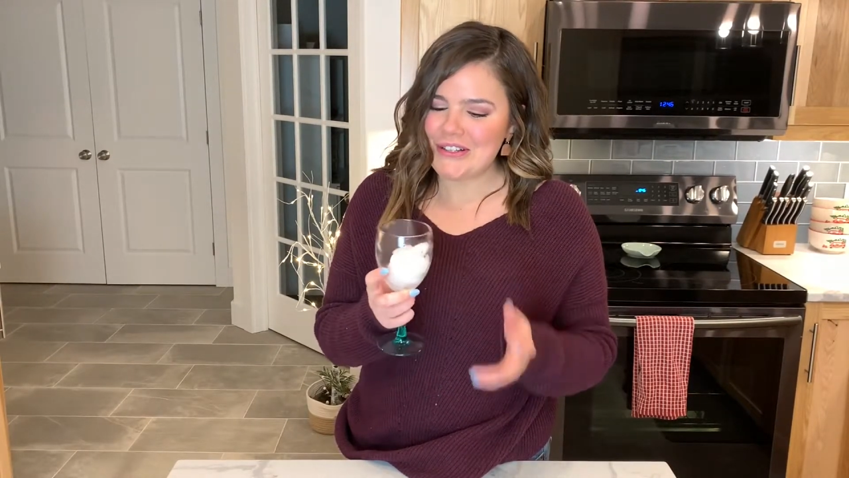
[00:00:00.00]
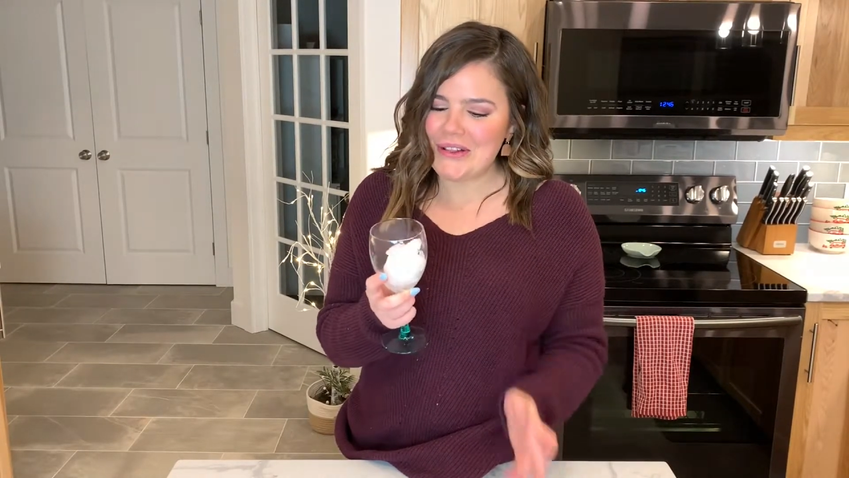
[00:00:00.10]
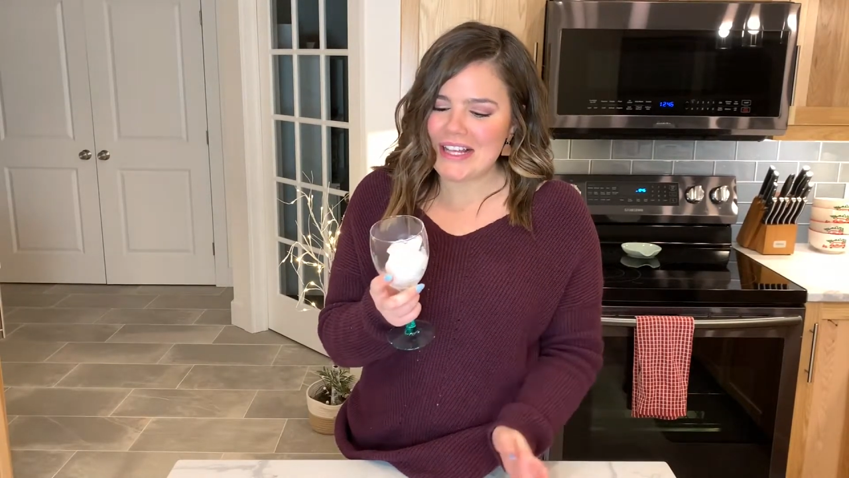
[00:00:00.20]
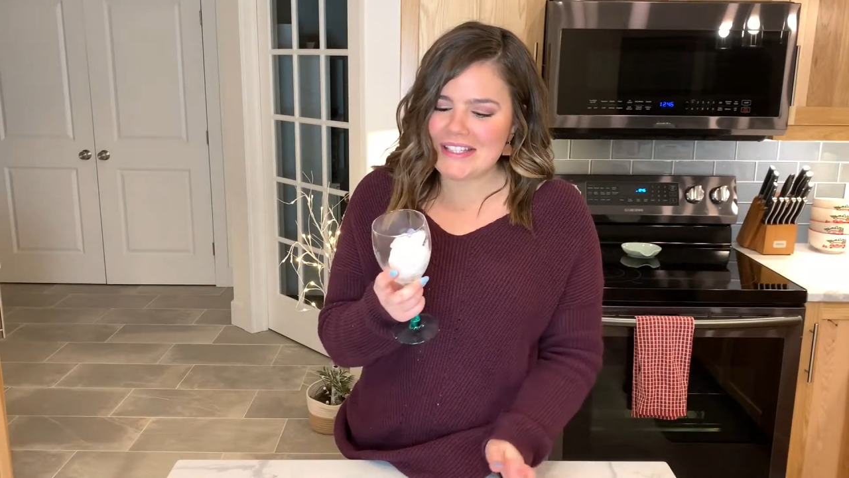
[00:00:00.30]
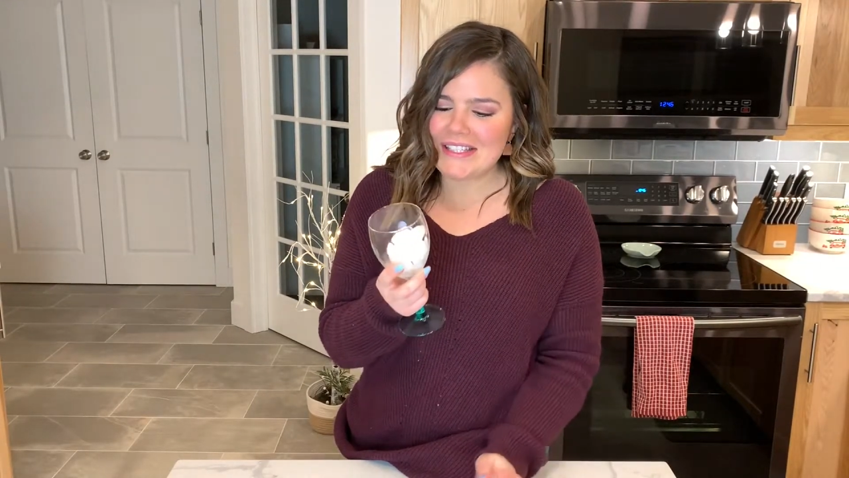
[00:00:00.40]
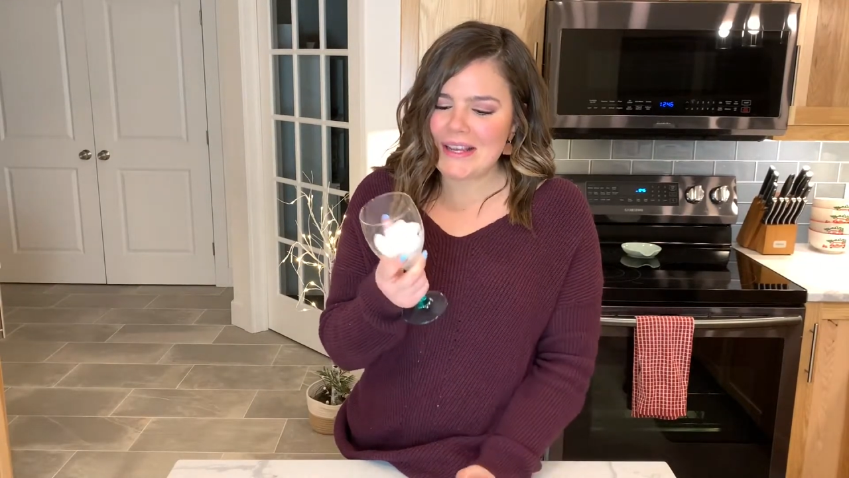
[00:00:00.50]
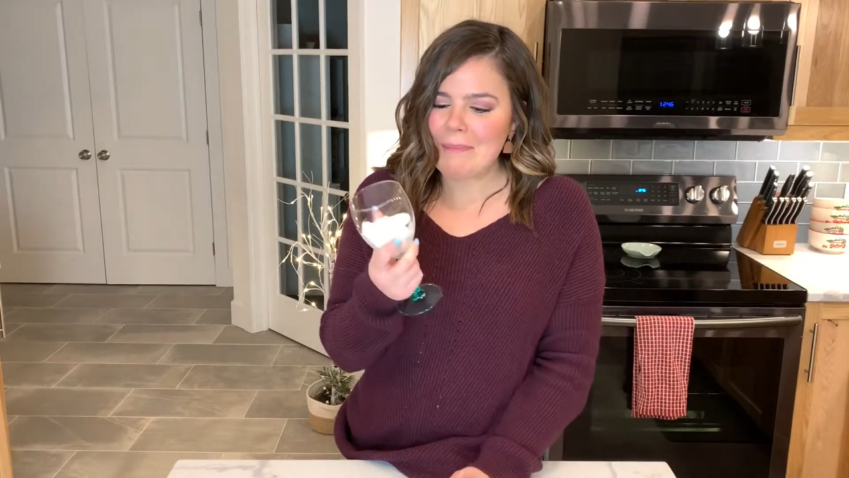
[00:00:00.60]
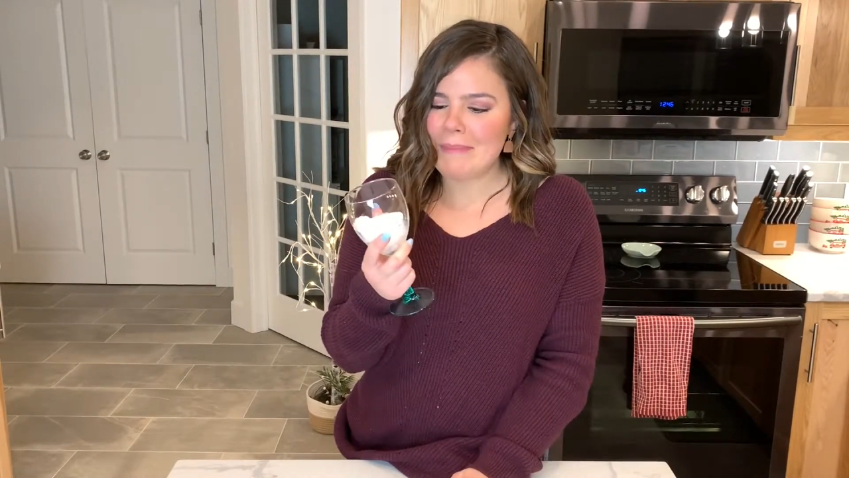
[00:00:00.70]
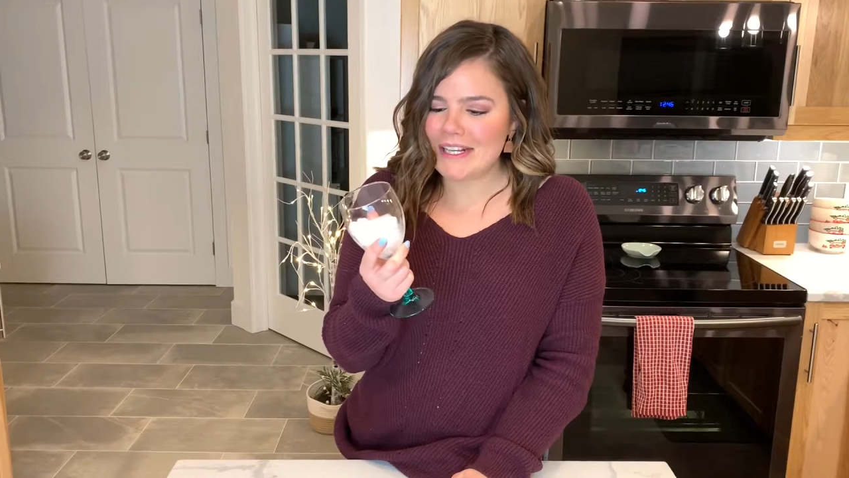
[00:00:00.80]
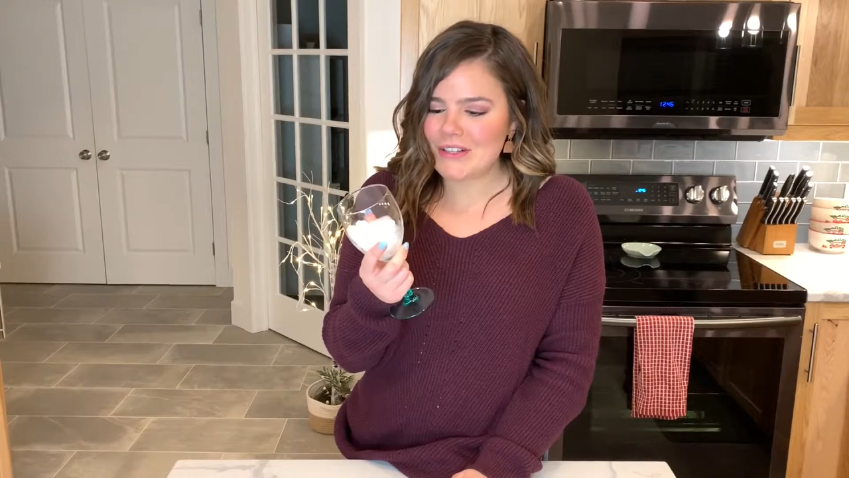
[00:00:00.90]
So let's
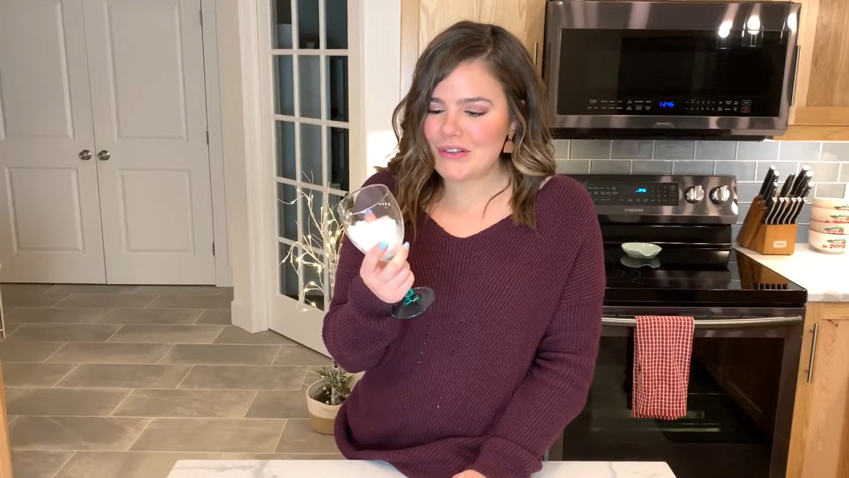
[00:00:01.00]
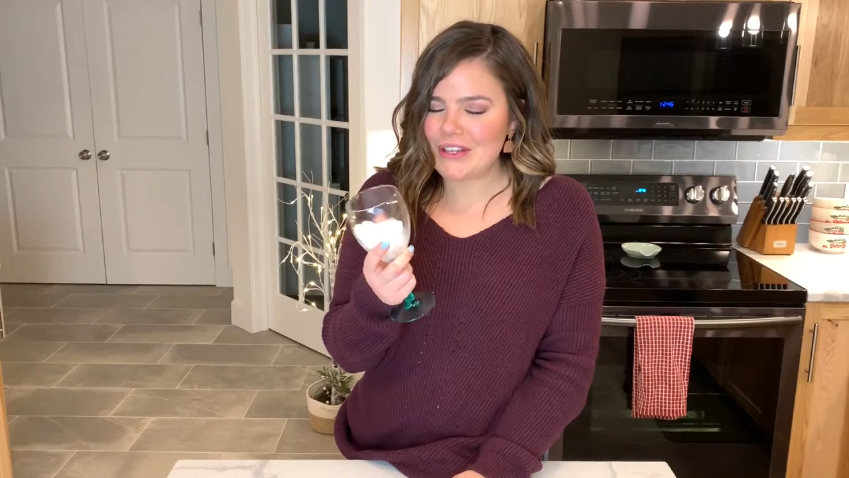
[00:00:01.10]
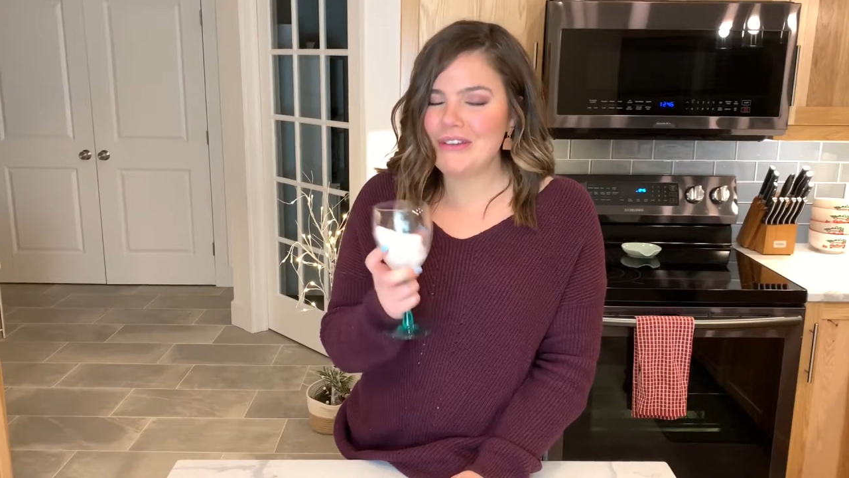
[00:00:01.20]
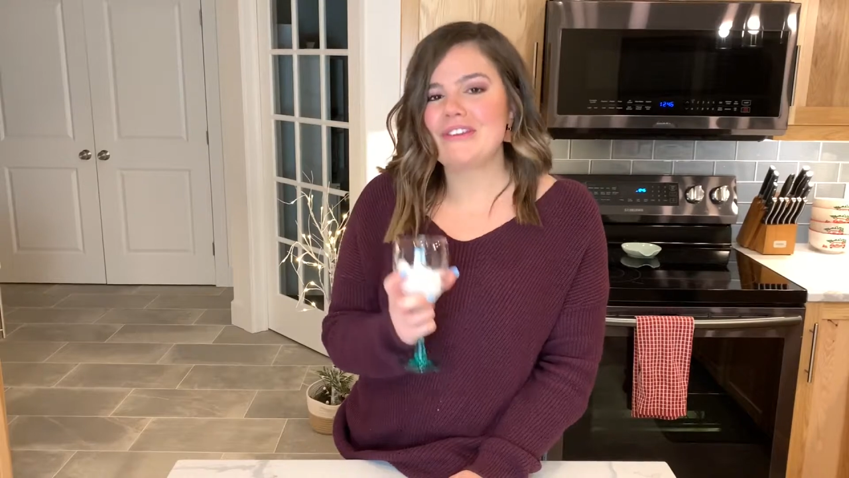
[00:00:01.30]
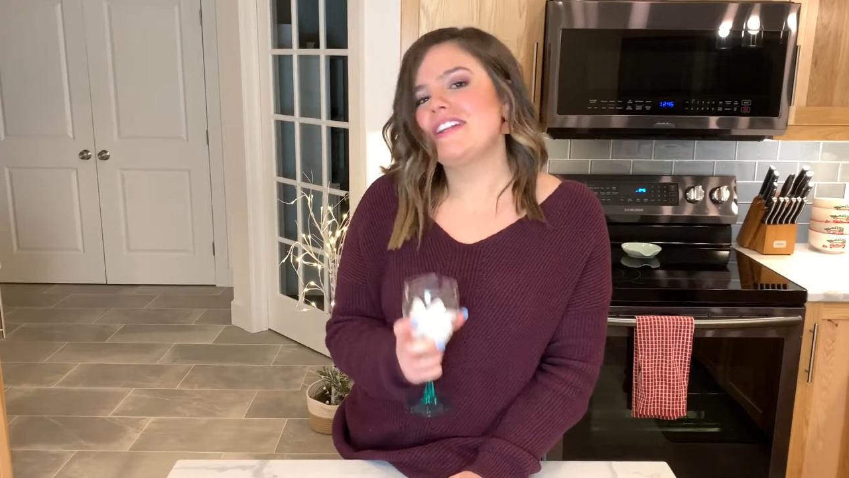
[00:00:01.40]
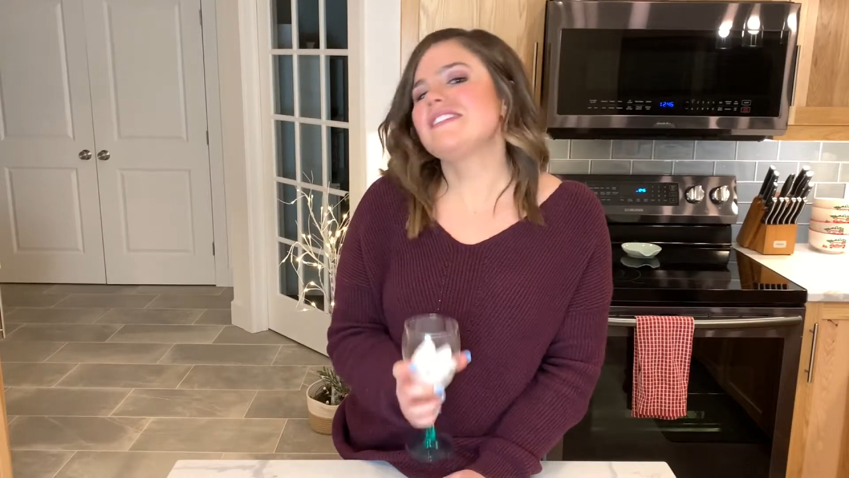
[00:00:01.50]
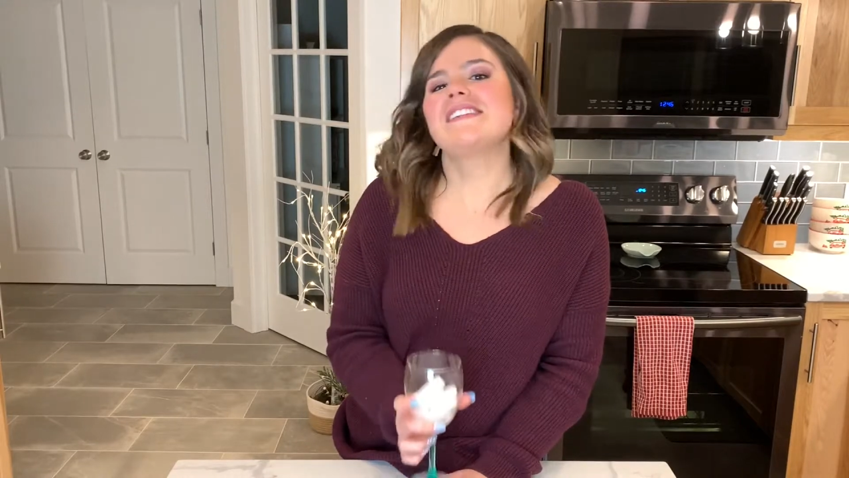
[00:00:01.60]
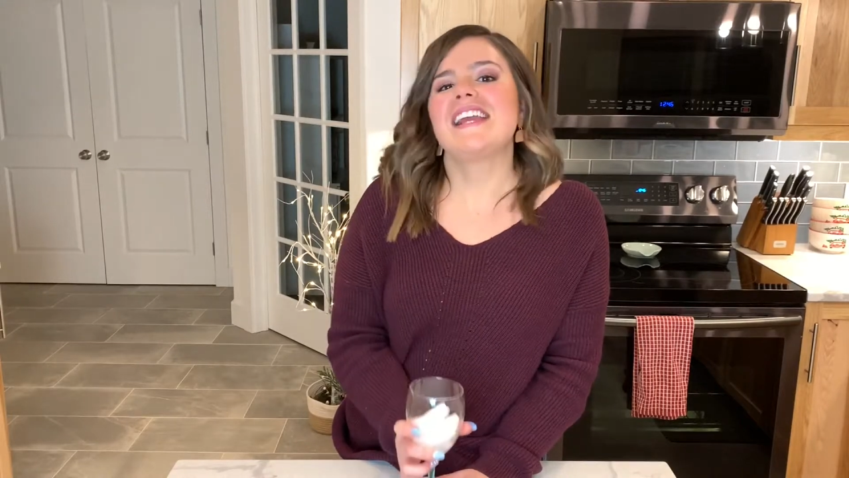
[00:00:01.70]
mix all the ingredients